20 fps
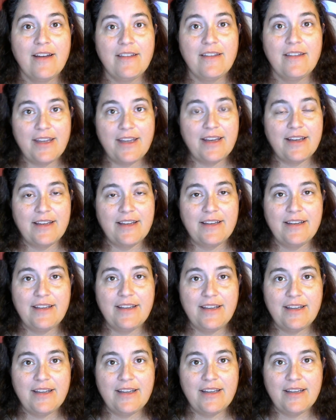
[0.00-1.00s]
that
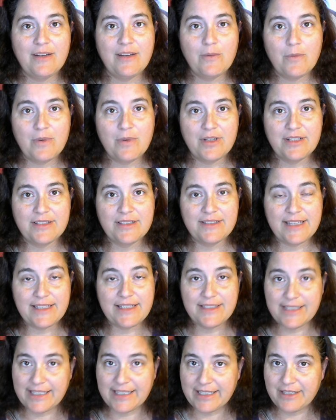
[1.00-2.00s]
it was
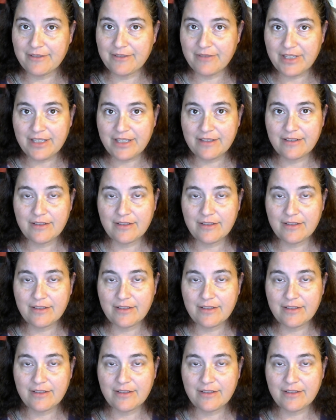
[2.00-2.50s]
a ticketed event.